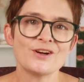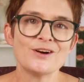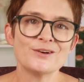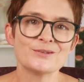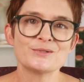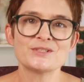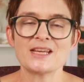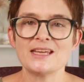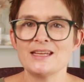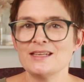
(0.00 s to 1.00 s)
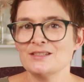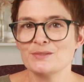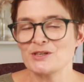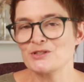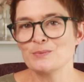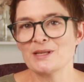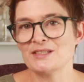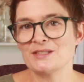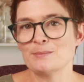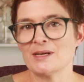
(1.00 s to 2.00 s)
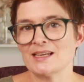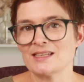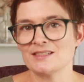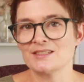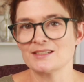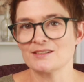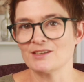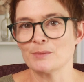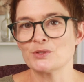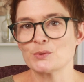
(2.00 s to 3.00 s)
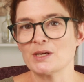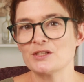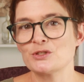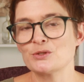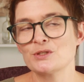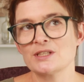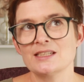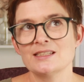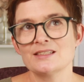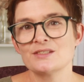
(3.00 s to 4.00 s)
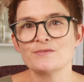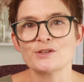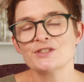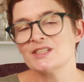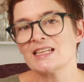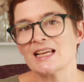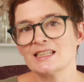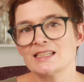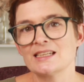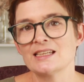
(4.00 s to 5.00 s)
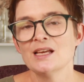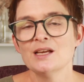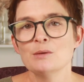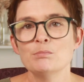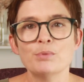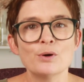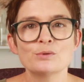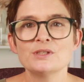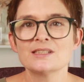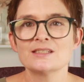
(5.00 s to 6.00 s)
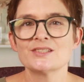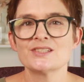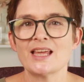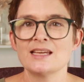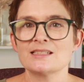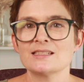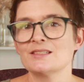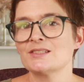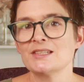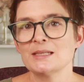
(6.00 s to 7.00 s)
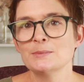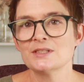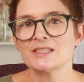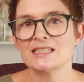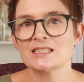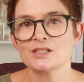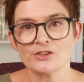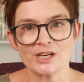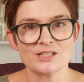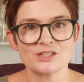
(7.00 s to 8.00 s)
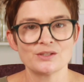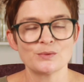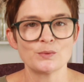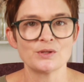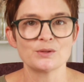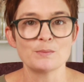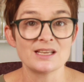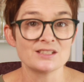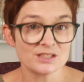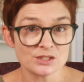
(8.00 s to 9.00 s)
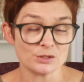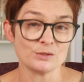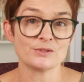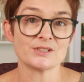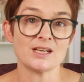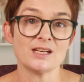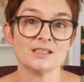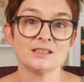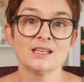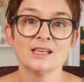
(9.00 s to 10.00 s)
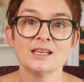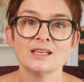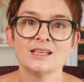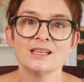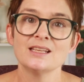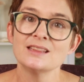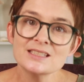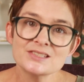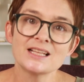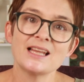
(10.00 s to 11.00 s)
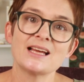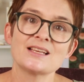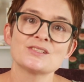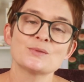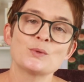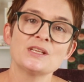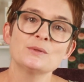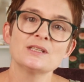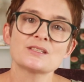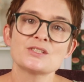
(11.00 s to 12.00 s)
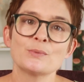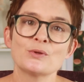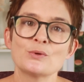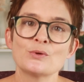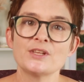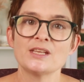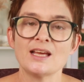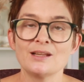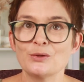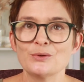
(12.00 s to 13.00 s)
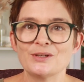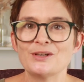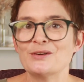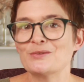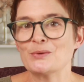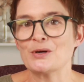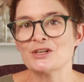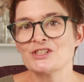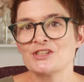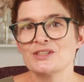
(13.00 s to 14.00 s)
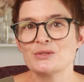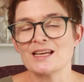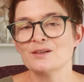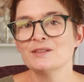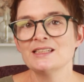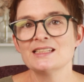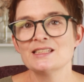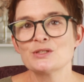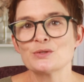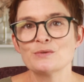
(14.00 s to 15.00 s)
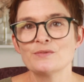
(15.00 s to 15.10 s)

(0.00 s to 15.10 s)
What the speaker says: holds a special place in my artistic repertoire due to its versatility, boldness, and its seamless integration with my digital style. In this class, we will explore the allure of gouache, delving into